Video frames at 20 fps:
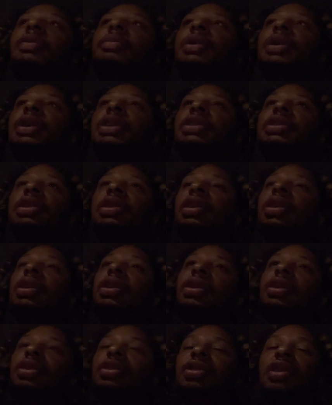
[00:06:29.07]
much,
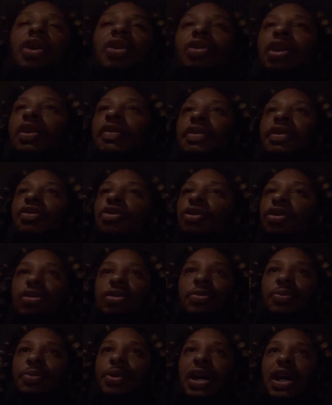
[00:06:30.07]
don't even
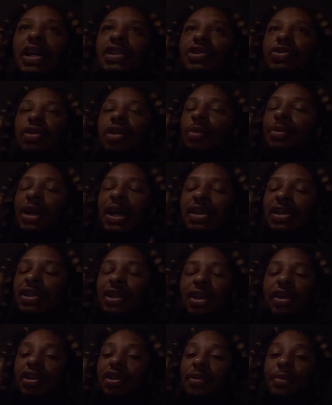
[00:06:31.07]
reply to it. I'm not
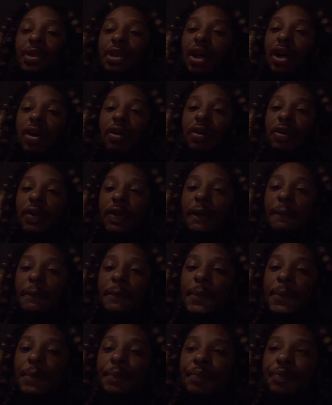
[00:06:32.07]
selling them a dog.
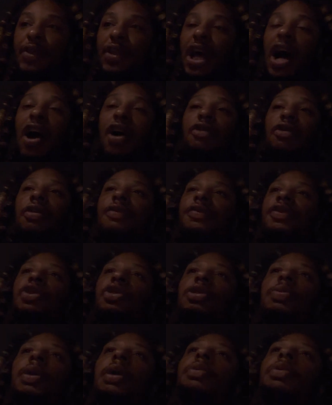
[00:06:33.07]
I
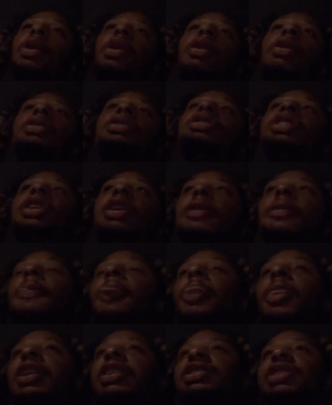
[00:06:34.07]
refuse people all the time.
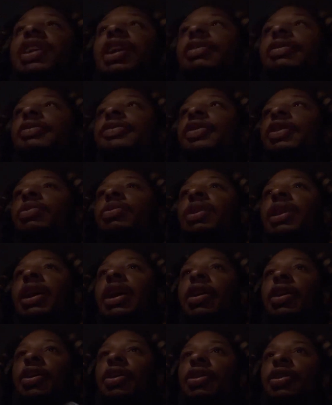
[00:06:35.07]
I just got off the phone with a
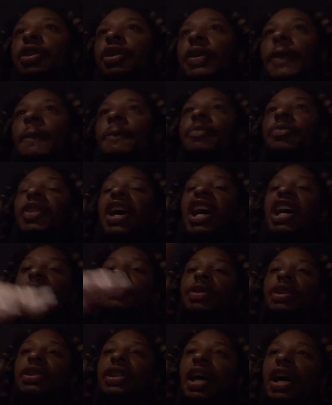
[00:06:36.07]
guy earlier, asked
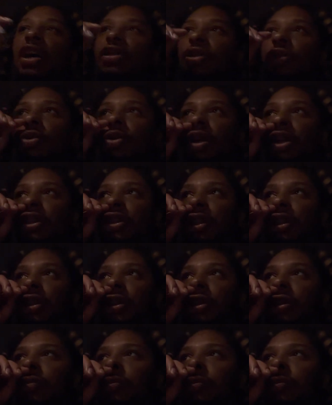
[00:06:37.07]
me 1,000 questions,